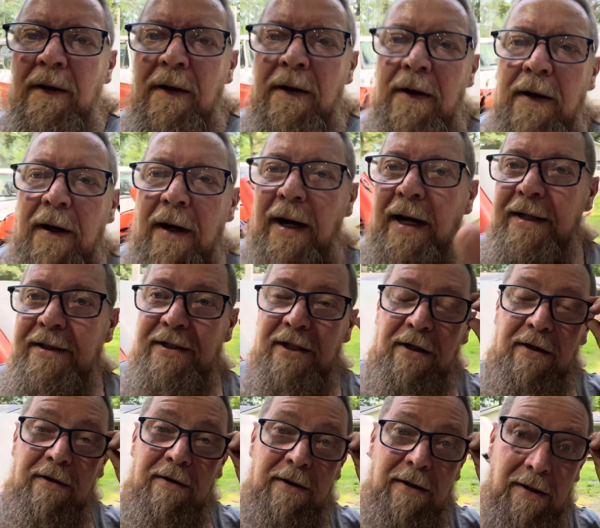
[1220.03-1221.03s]
All right,
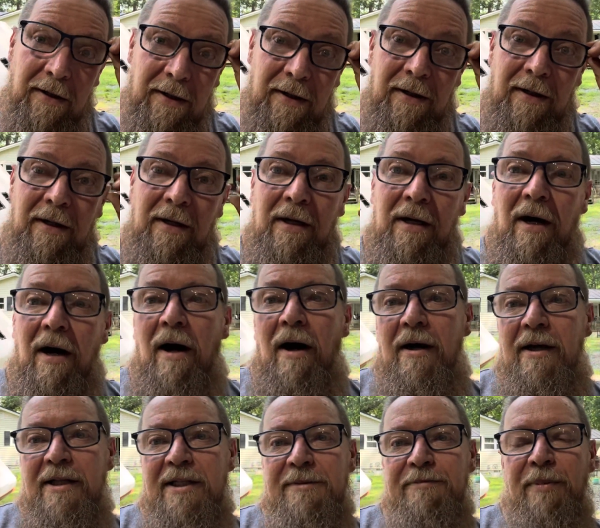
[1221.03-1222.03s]
so
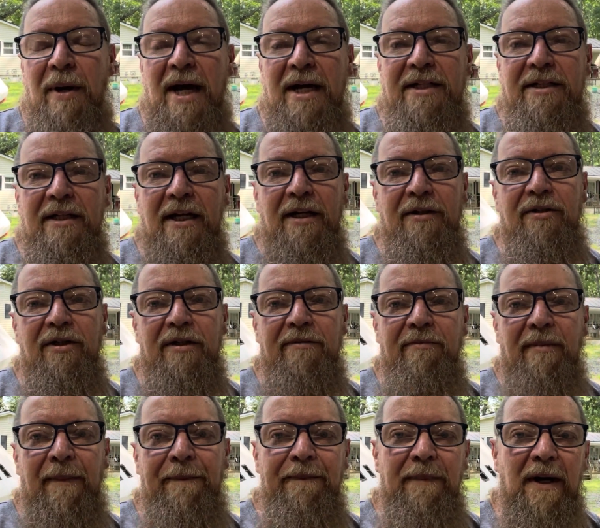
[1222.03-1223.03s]
on inspection, I took
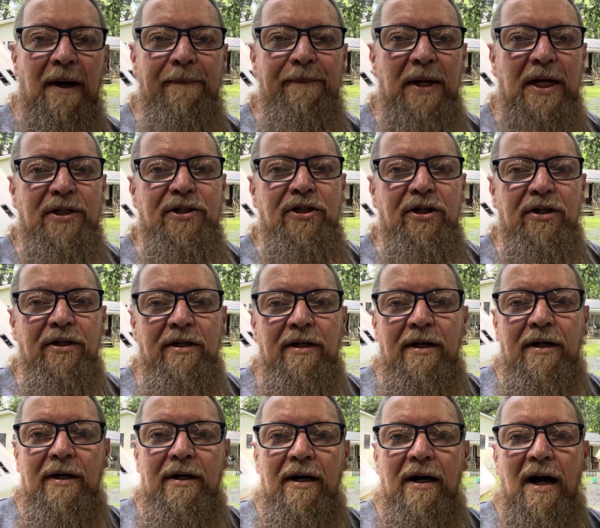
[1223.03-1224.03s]
a picture
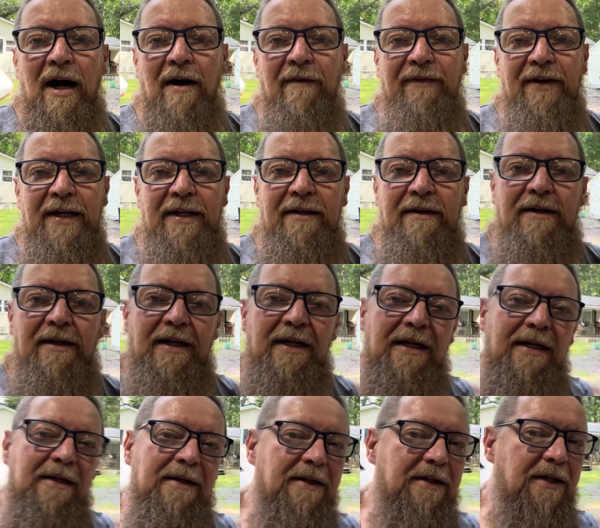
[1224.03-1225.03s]
of it,
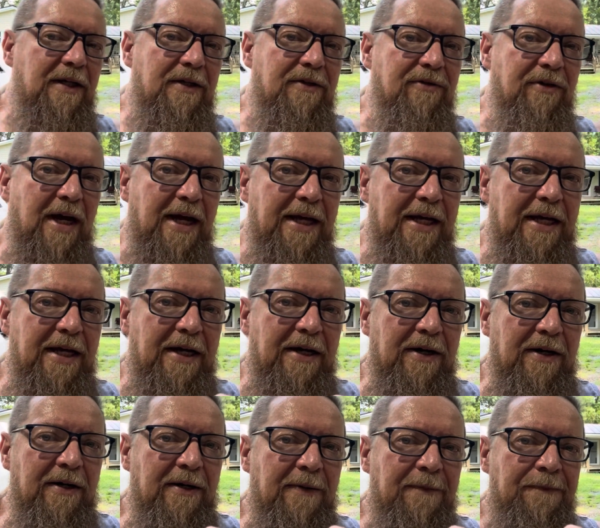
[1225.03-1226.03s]
and it's right
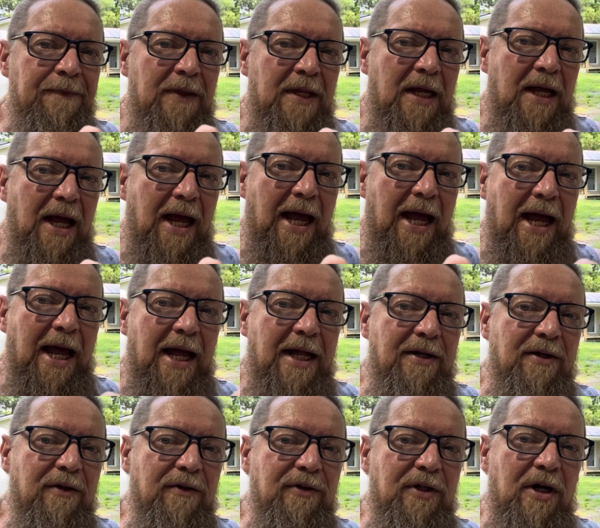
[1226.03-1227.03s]
here. And
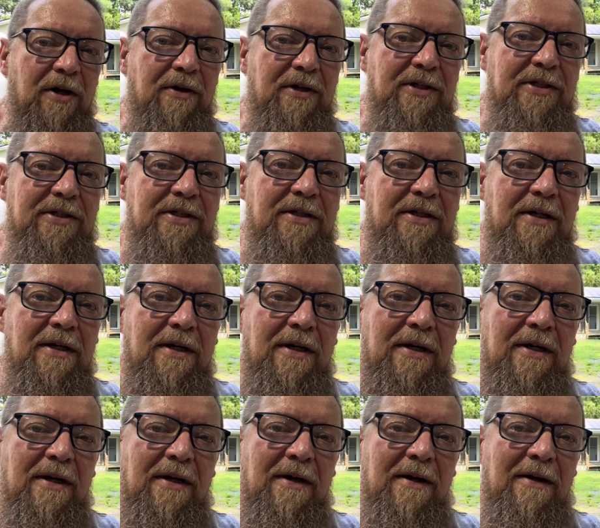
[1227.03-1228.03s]
you'll notice
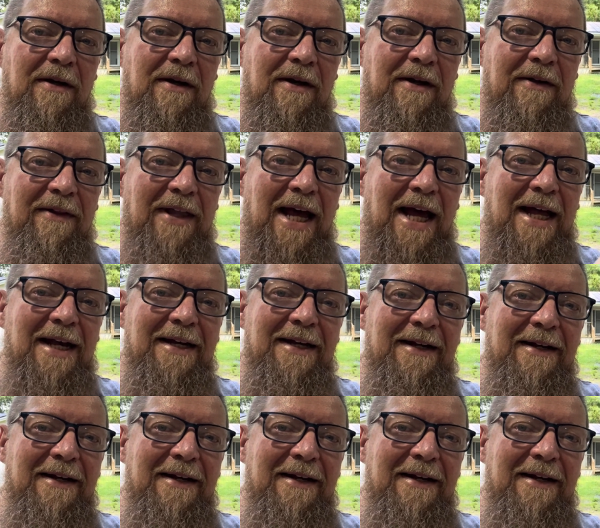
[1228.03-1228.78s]
that